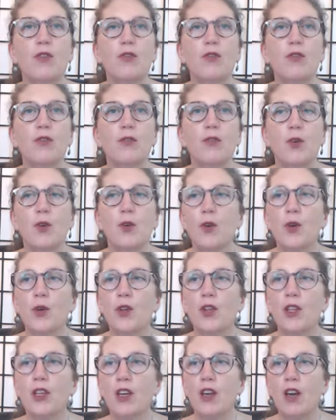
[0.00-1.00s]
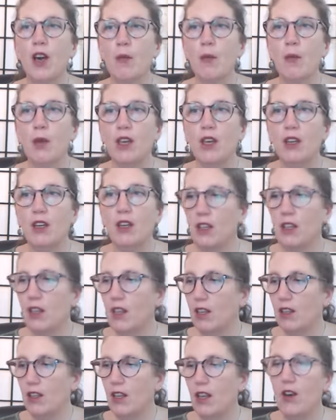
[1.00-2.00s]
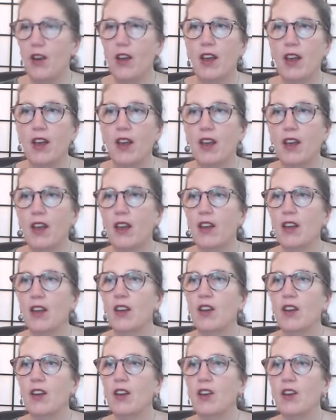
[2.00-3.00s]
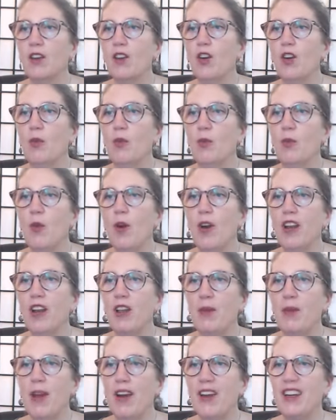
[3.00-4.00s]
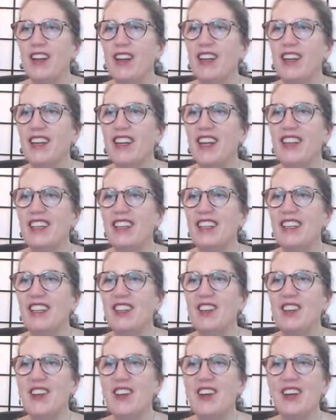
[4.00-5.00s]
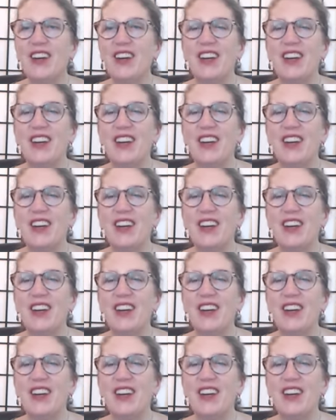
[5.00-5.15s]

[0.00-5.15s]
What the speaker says: Fully coming into this area. Good morning, Marion. Nice to see you here.